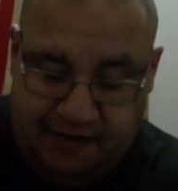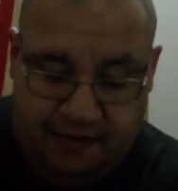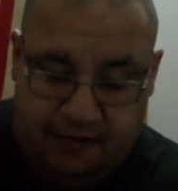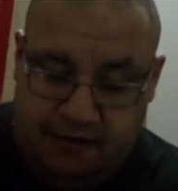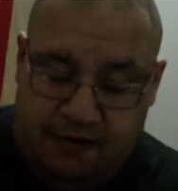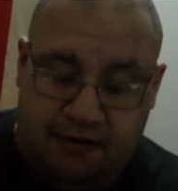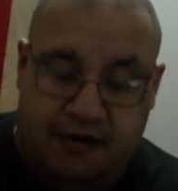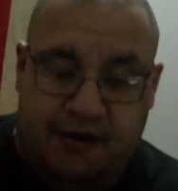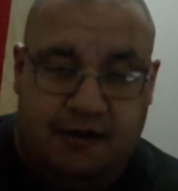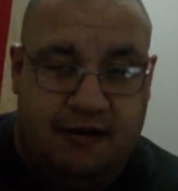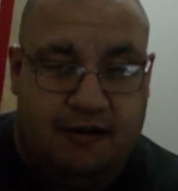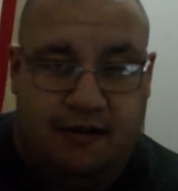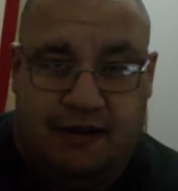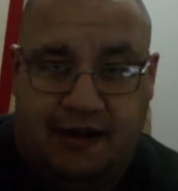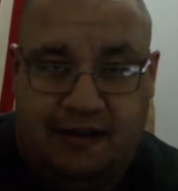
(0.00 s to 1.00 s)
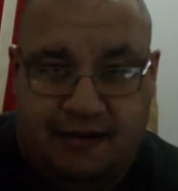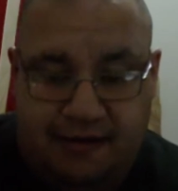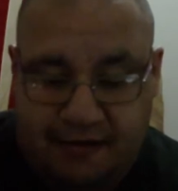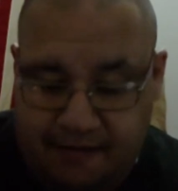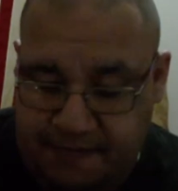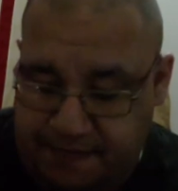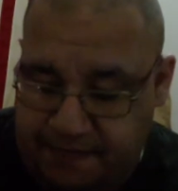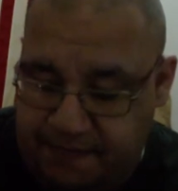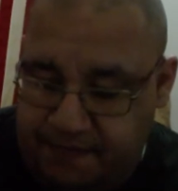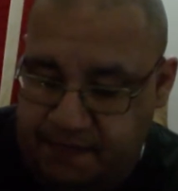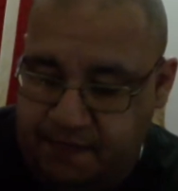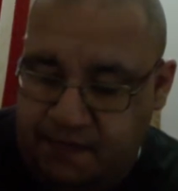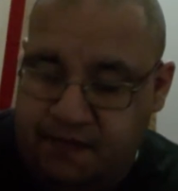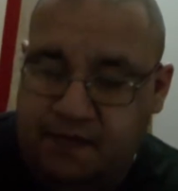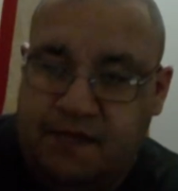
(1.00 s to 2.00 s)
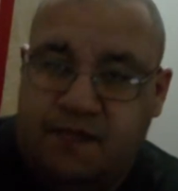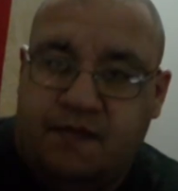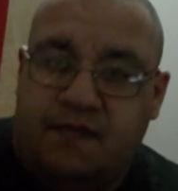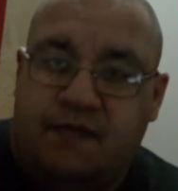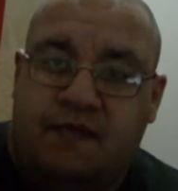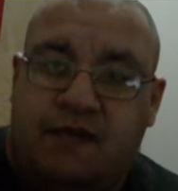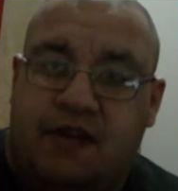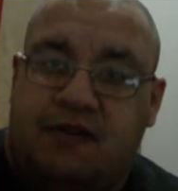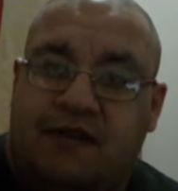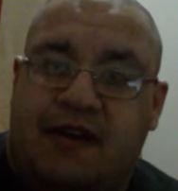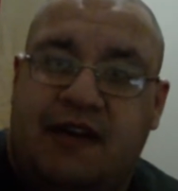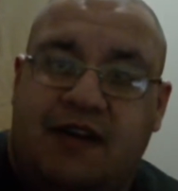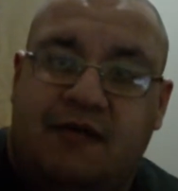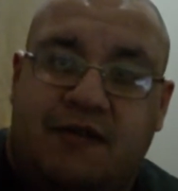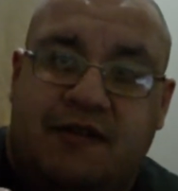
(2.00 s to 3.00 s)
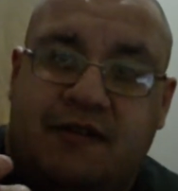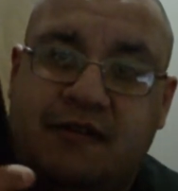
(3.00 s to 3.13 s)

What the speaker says: those are $200 lights. This right here was